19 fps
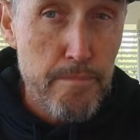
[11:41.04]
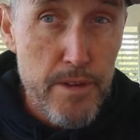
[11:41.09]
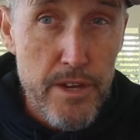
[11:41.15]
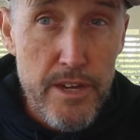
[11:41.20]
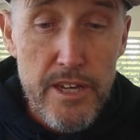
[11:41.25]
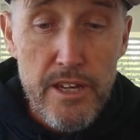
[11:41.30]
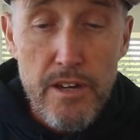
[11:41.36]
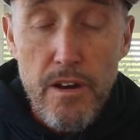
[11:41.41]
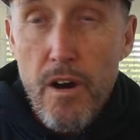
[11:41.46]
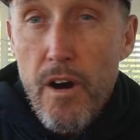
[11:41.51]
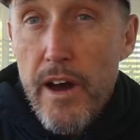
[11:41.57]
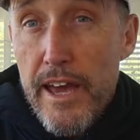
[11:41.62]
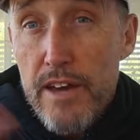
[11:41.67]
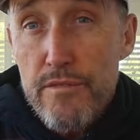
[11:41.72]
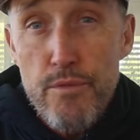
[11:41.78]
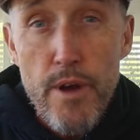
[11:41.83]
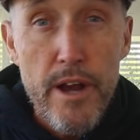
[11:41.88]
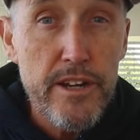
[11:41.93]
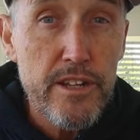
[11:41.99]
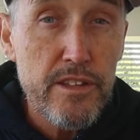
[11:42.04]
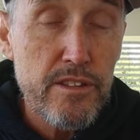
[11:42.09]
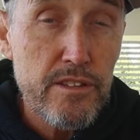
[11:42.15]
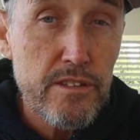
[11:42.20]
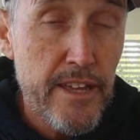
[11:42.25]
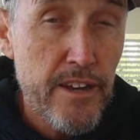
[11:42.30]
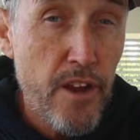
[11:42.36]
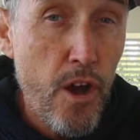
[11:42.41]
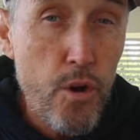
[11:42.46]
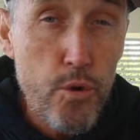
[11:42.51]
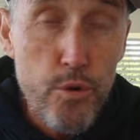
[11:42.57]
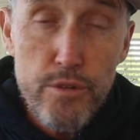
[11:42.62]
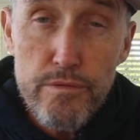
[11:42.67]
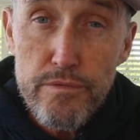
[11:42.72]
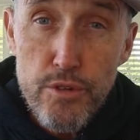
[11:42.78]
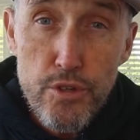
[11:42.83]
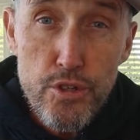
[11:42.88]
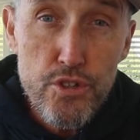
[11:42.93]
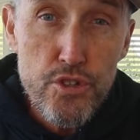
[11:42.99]
me, I have run in an older
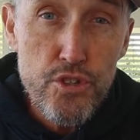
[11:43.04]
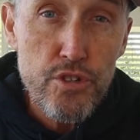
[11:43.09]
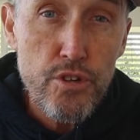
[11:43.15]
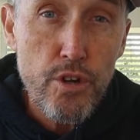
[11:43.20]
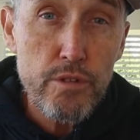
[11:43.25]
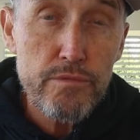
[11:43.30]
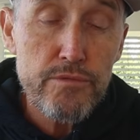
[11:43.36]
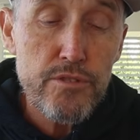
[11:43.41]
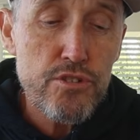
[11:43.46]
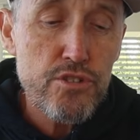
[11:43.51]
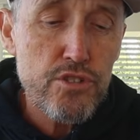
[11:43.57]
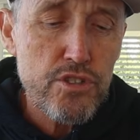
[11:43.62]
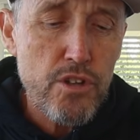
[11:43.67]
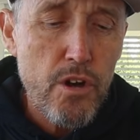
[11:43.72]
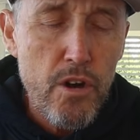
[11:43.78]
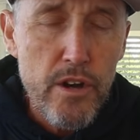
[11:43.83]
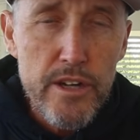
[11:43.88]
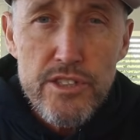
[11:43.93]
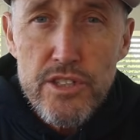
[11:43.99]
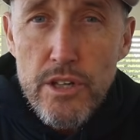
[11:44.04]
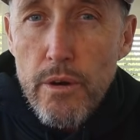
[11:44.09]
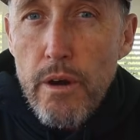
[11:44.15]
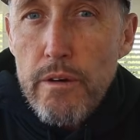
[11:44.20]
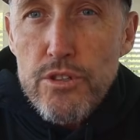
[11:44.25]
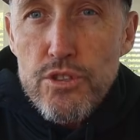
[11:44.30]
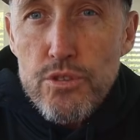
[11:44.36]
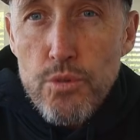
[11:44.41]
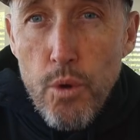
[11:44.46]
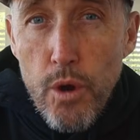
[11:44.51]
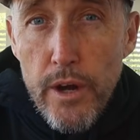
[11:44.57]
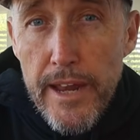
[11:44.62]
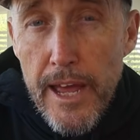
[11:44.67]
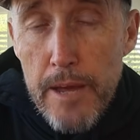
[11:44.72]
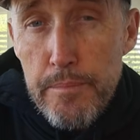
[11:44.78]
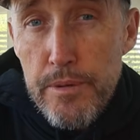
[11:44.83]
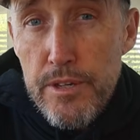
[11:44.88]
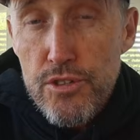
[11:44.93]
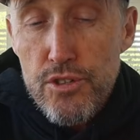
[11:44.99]
version of the Sky, so I was quite
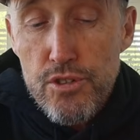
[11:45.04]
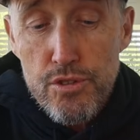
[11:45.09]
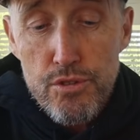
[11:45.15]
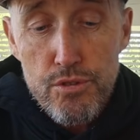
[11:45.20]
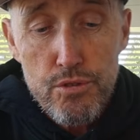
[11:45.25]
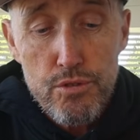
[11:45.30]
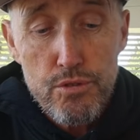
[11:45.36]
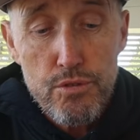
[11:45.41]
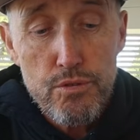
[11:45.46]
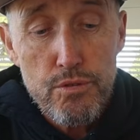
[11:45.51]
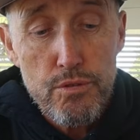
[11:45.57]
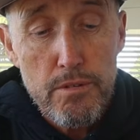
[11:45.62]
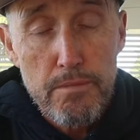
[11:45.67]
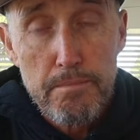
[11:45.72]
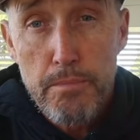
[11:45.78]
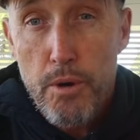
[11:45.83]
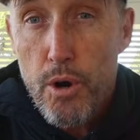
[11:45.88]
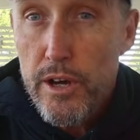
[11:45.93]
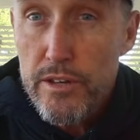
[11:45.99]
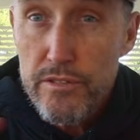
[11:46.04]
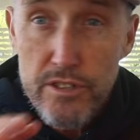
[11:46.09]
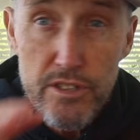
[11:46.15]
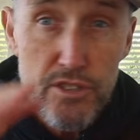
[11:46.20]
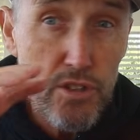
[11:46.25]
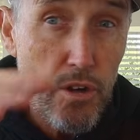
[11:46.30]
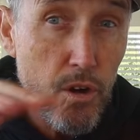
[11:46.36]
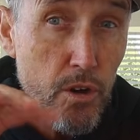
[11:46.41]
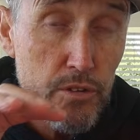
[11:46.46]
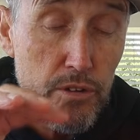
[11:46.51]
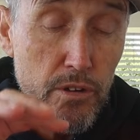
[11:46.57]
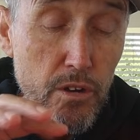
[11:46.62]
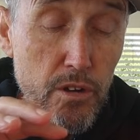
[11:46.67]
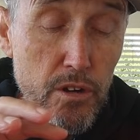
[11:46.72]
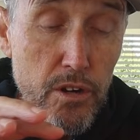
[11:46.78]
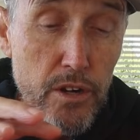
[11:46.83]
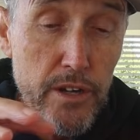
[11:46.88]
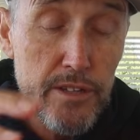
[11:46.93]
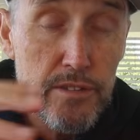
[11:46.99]
happy to buy this
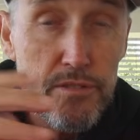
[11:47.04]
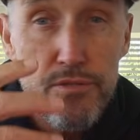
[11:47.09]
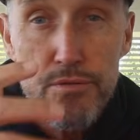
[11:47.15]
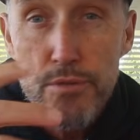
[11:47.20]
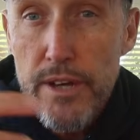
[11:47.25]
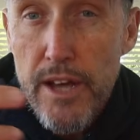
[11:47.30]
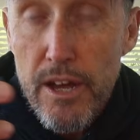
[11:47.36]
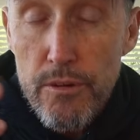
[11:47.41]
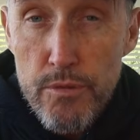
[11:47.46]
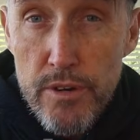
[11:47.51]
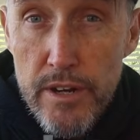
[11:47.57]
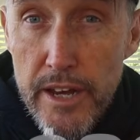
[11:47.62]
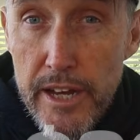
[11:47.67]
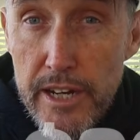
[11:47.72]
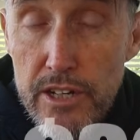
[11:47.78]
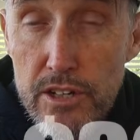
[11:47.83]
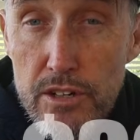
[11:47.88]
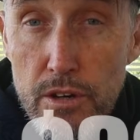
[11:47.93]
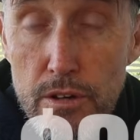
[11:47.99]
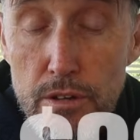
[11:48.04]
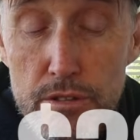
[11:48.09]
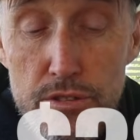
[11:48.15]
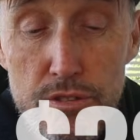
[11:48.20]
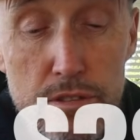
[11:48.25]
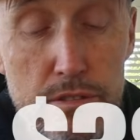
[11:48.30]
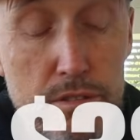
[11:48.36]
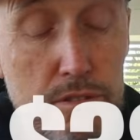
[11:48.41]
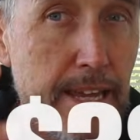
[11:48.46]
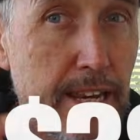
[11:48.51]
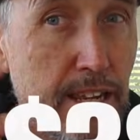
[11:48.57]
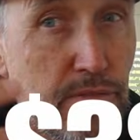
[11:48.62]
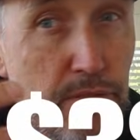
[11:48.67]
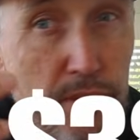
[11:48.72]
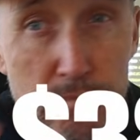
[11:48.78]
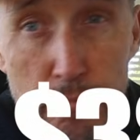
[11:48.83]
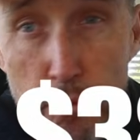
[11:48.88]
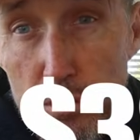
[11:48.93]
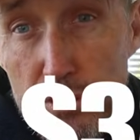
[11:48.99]
online, $380. And if
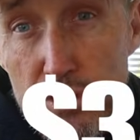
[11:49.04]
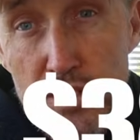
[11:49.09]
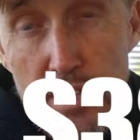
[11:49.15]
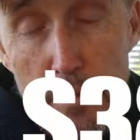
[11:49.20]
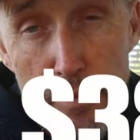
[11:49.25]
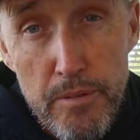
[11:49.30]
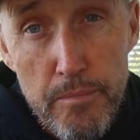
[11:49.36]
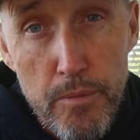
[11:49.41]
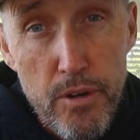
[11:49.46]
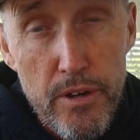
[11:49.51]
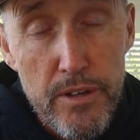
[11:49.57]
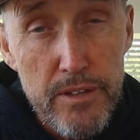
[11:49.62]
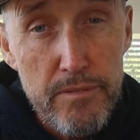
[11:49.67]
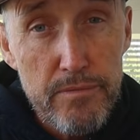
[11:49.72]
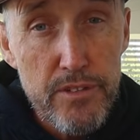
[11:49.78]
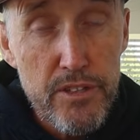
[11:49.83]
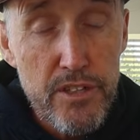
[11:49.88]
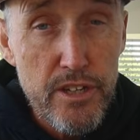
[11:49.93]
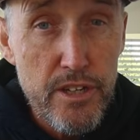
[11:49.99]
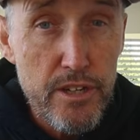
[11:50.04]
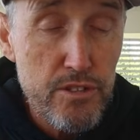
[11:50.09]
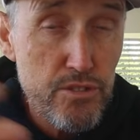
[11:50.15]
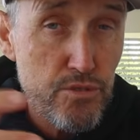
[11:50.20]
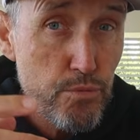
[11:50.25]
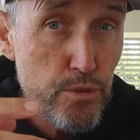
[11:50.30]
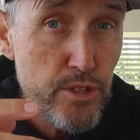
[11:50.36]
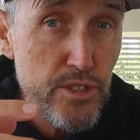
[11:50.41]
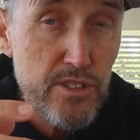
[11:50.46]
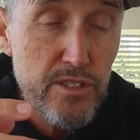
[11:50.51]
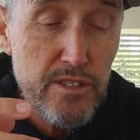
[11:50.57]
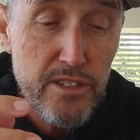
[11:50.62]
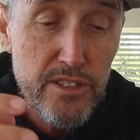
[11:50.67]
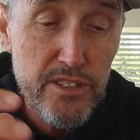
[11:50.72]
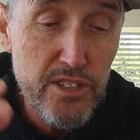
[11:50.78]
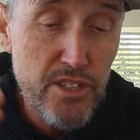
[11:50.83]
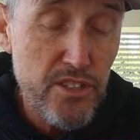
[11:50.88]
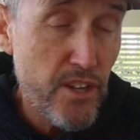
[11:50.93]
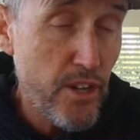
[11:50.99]
you've watched some of my videos
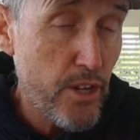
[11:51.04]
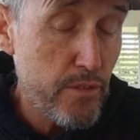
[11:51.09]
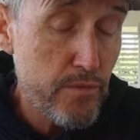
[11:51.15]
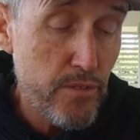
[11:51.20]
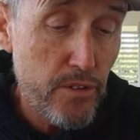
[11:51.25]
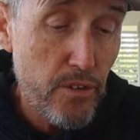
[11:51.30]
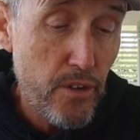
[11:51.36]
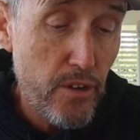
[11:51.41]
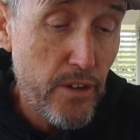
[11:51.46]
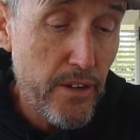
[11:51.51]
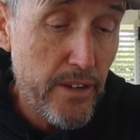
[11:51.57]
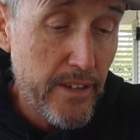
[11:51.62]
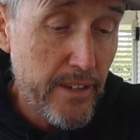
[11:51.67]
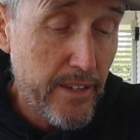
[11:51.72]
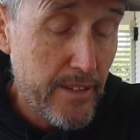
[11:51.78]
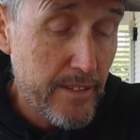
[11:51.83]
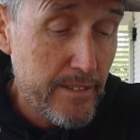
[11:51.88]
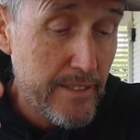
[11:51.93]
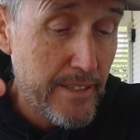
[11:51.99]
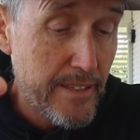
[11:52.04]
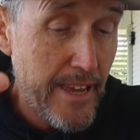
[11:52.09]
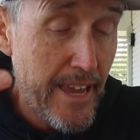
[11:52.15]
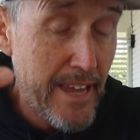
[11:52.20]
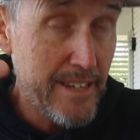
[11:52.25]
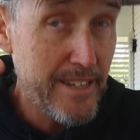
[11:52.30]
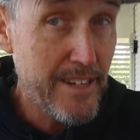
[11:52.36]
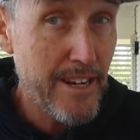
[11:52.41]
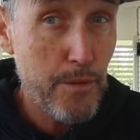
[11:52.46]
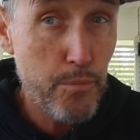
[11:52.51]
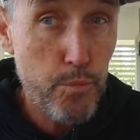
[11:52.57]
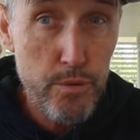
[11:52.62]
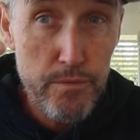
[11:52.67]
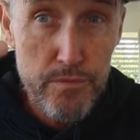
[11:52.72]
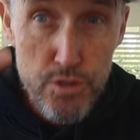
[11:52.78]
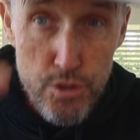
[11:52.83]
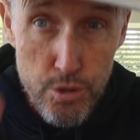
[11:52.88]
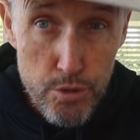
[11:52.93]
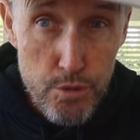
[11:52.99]
recently, you know that I ended up
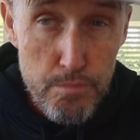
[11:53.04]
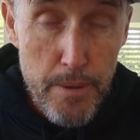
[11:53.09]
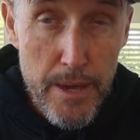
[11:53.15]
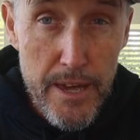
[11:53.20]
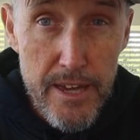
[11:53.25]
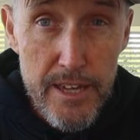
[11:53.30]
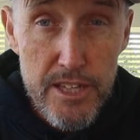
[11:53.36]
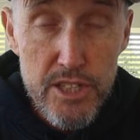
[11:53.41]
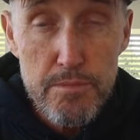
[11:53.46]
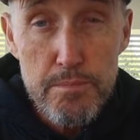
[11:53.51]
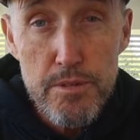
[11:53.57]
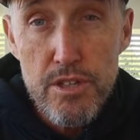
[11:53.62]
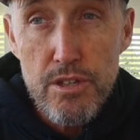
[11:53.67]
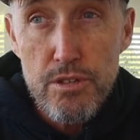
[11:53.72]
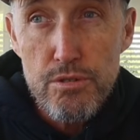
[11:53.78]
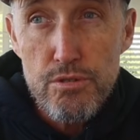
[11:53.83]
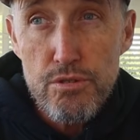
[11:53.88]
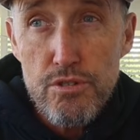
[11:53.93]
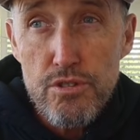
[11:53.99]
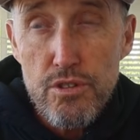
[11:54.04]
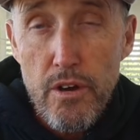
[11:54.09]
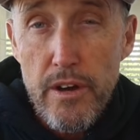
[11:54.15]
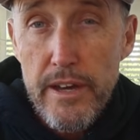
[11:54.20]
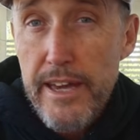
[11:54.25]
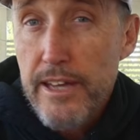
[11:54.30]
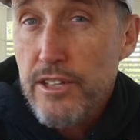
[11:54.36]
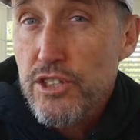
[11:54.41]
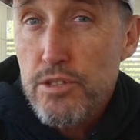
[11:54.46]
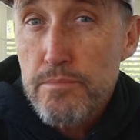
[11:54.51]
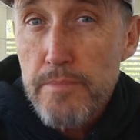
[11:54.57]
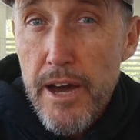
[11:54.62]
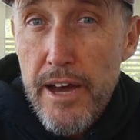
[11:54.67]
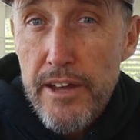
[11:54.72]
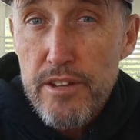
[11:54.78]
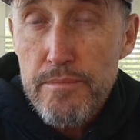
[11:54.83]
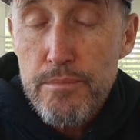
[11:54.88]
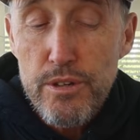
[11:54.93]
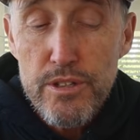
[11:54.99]
with 2 pairs because I
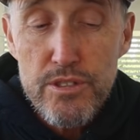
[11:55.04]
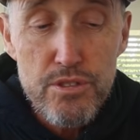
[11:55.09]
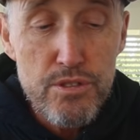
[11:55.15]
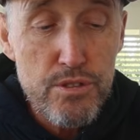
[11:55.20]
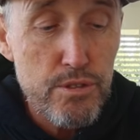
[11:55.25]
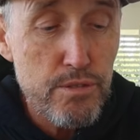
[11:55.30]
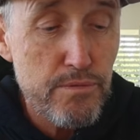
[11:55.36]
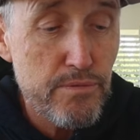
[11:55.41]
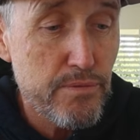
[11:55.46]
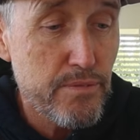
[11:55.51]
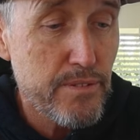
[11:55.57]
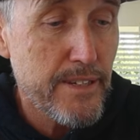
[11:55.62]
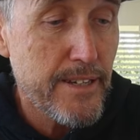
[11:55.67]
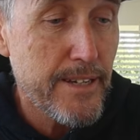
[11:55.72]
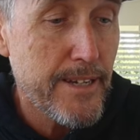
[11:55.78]
outsmarted myself